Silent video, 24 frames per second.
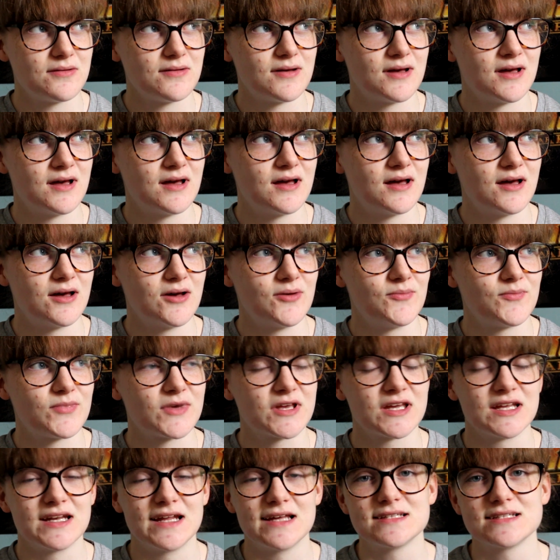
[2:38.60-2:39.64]
uh,
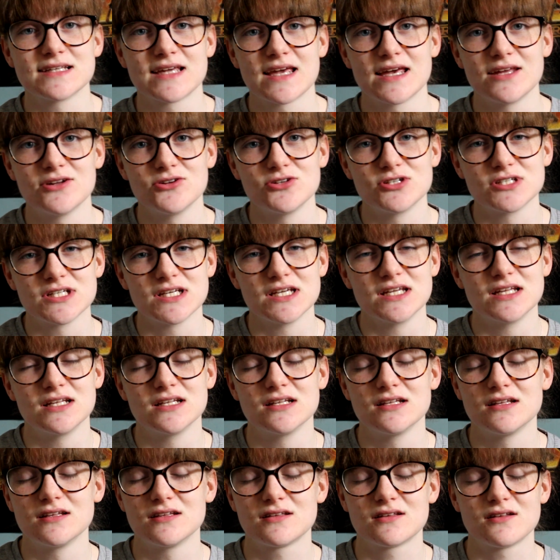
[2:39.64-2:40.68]
kinetic energy
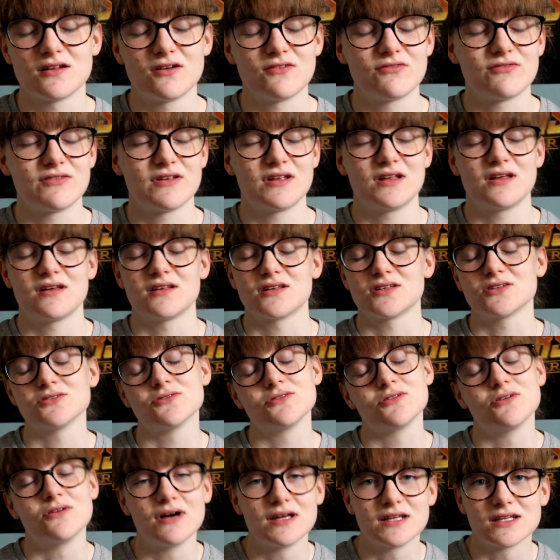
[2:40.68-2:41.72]
and stuff. I, I don't
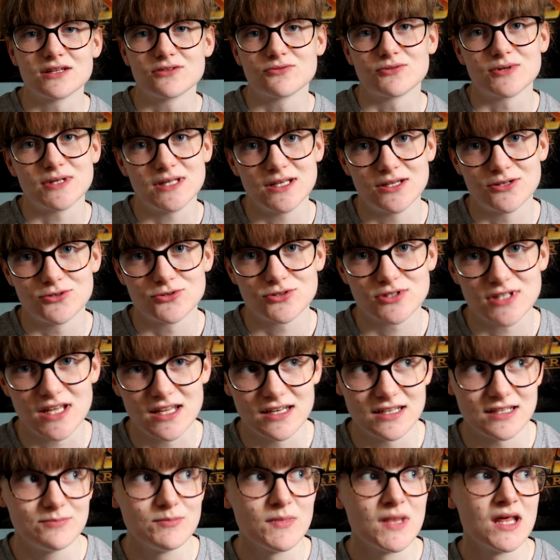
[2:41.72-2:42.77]
know, I didn't really
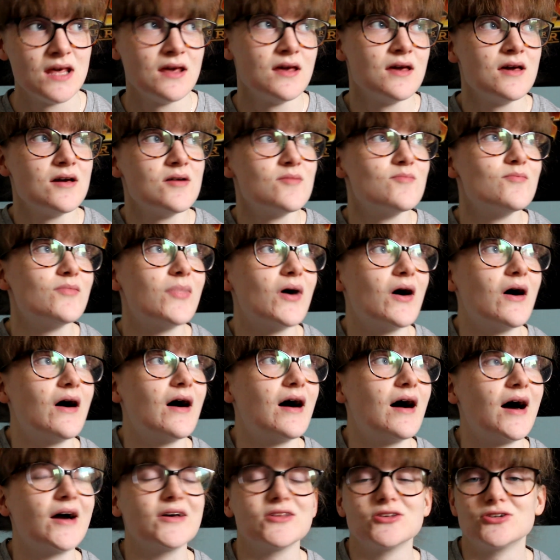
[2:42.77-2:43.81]
understand it but
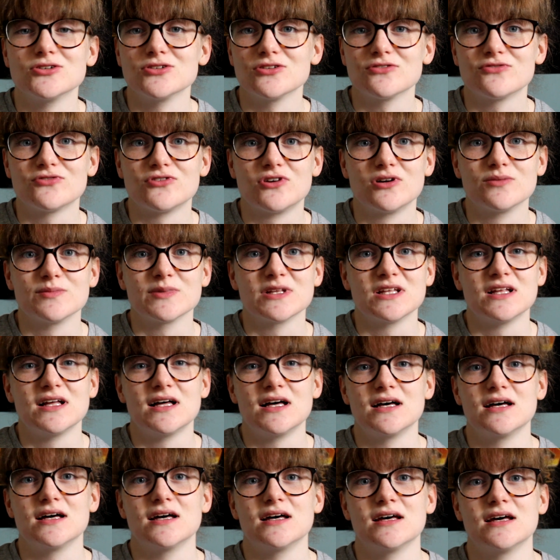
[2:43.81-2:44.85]
I learnt the
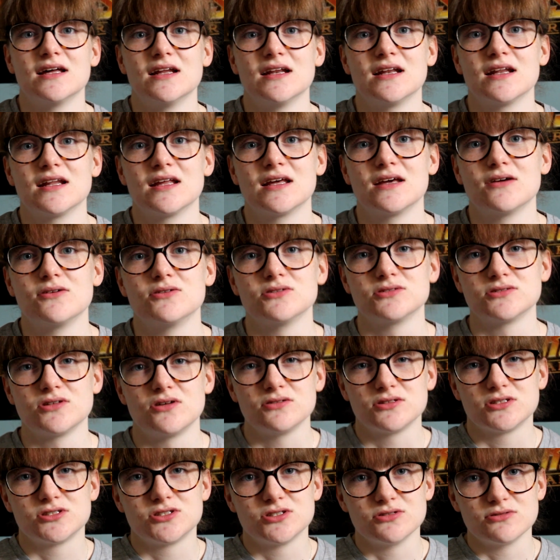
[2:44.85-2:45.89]
formula and it was
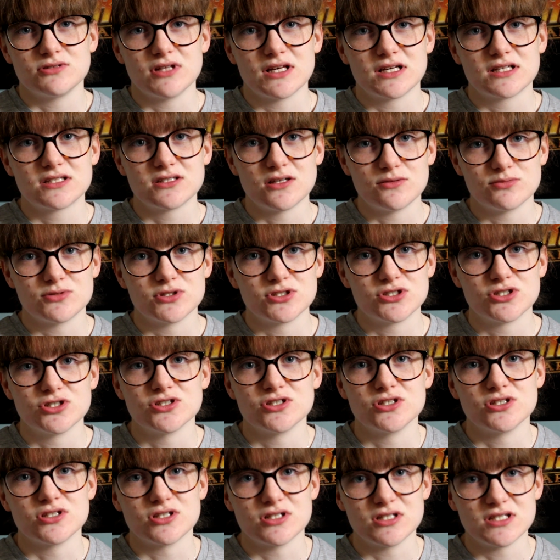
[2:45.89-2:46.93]
all to do with like
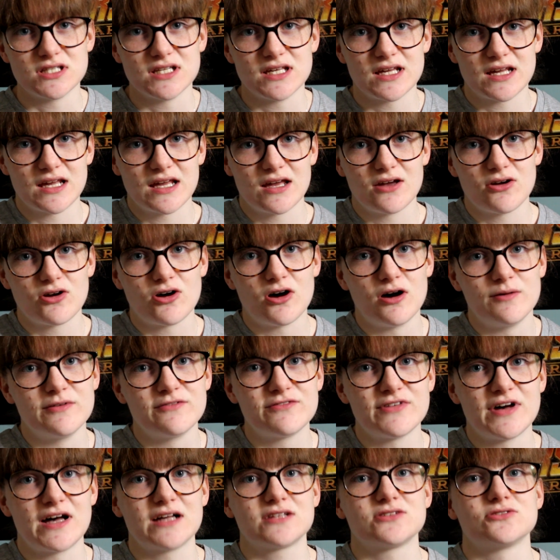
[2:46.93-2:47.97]
substitutions and taking out common
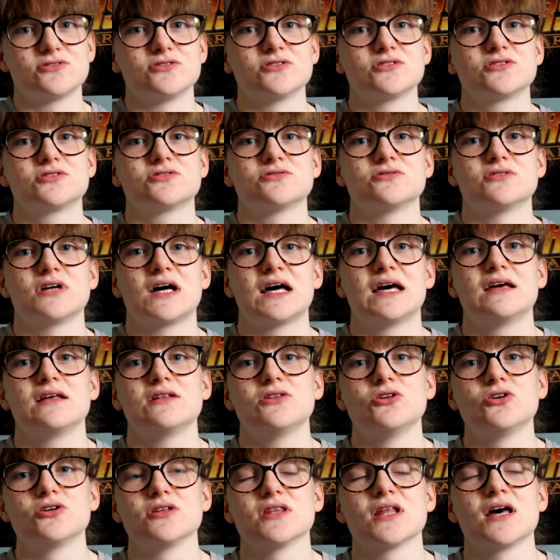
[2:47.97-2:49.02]
factors so I
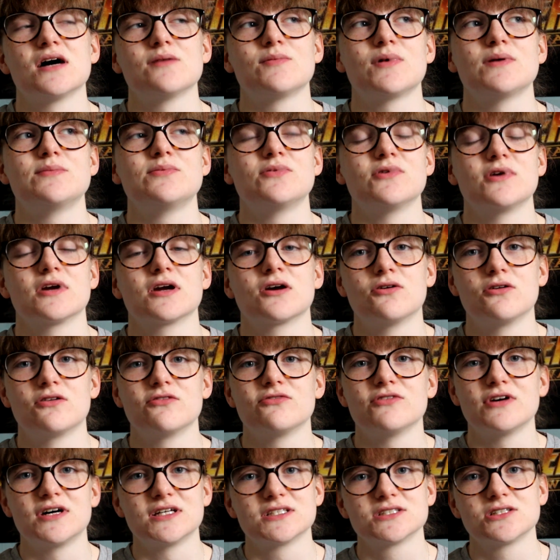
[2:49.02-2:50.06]
learnt that by putting on
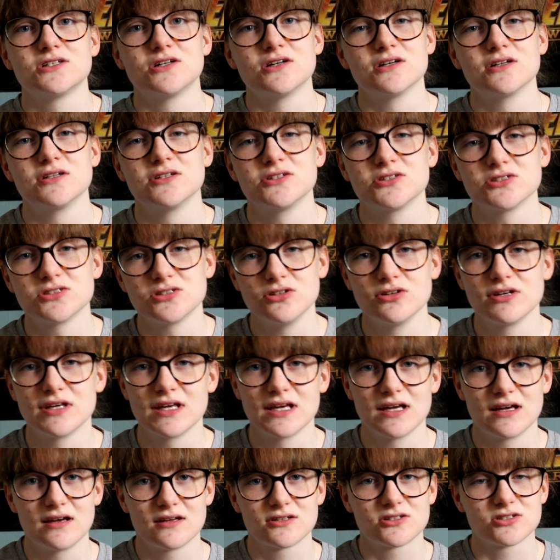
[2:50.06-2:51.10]
flashcard and just
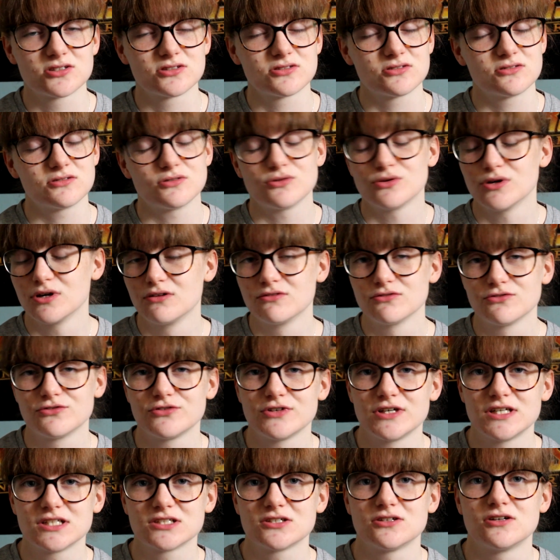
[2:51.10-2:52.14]
looking just going over the
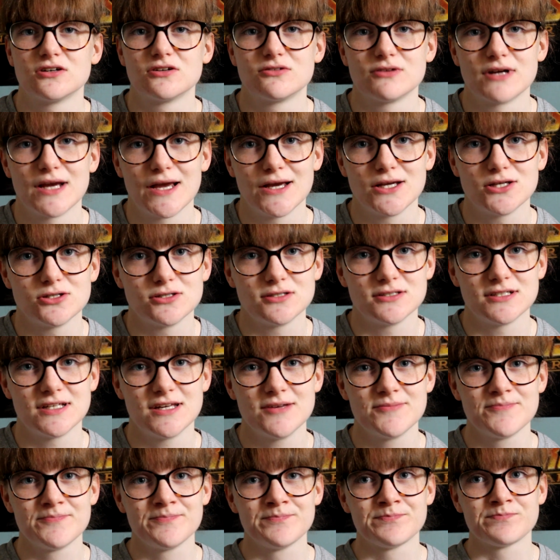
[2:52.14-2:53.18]
flashcard regularly